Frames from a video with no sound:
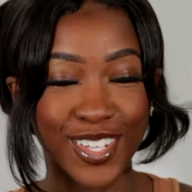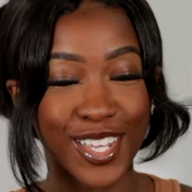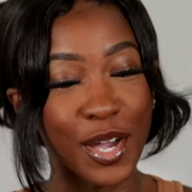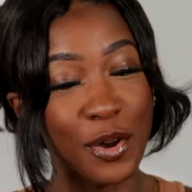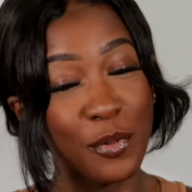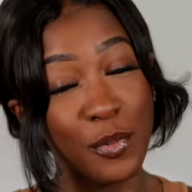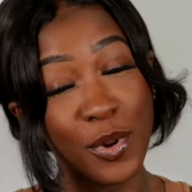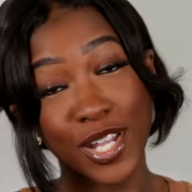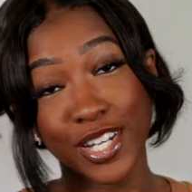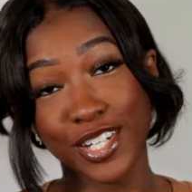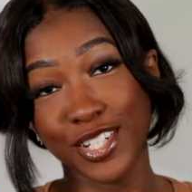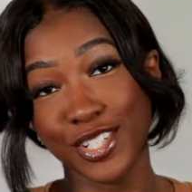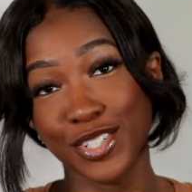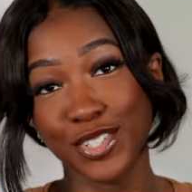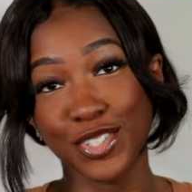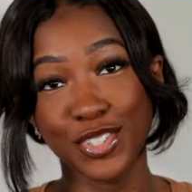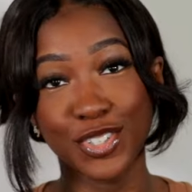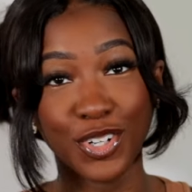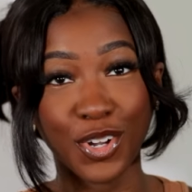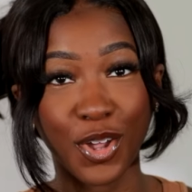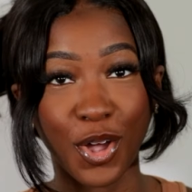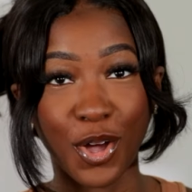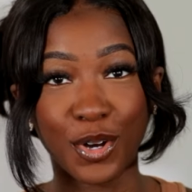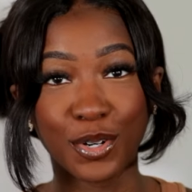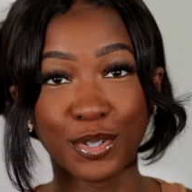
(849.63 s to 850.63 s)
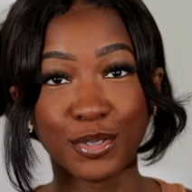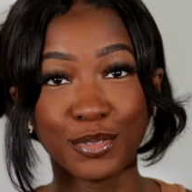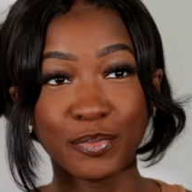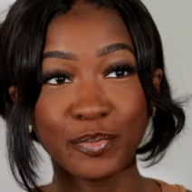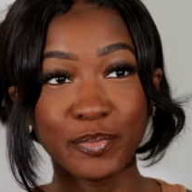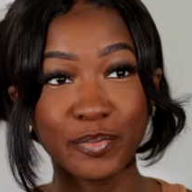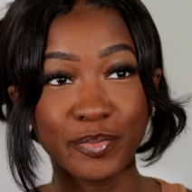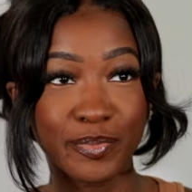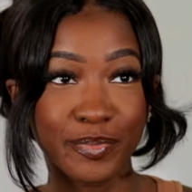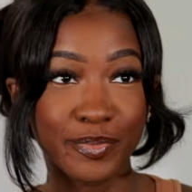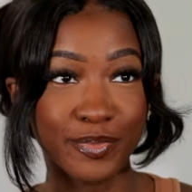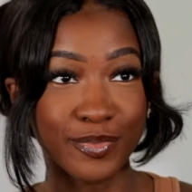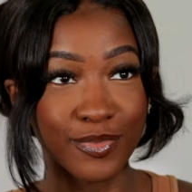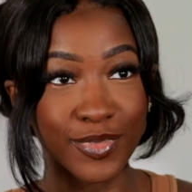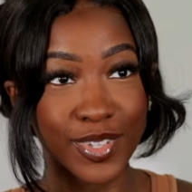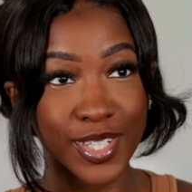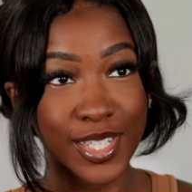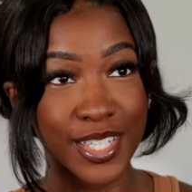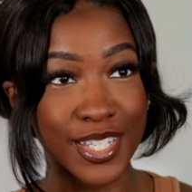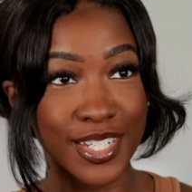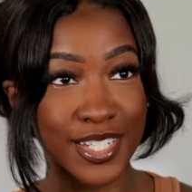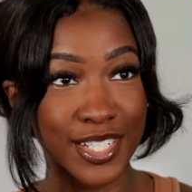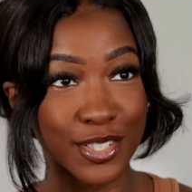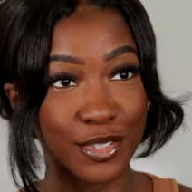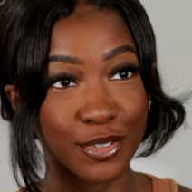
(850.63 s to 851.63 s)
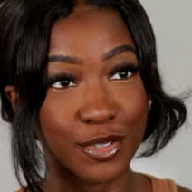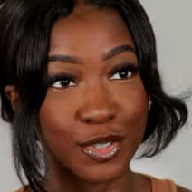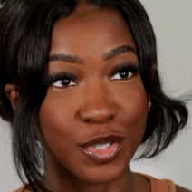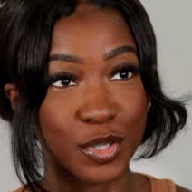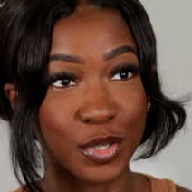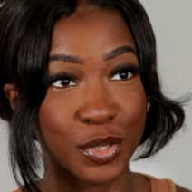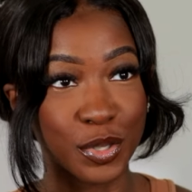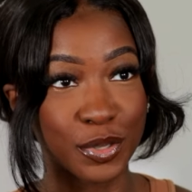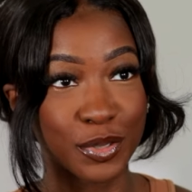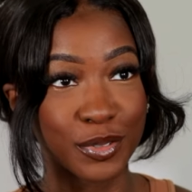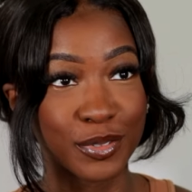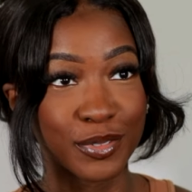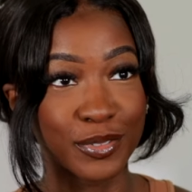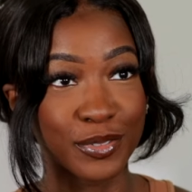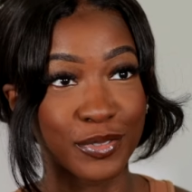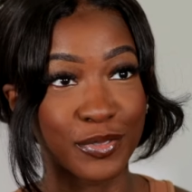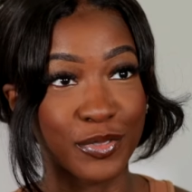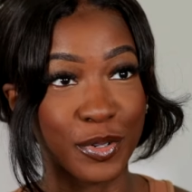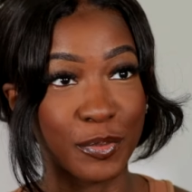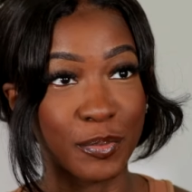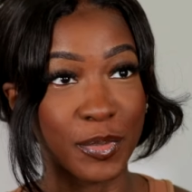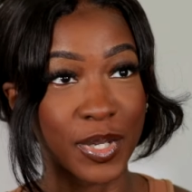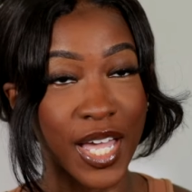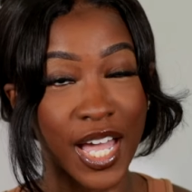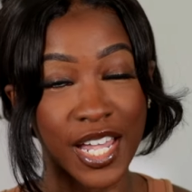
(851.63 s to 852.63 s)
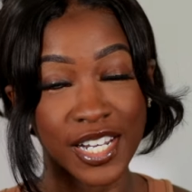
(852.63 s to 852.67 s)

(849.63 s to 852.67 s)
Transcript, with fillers: which, you know, is a little true for me.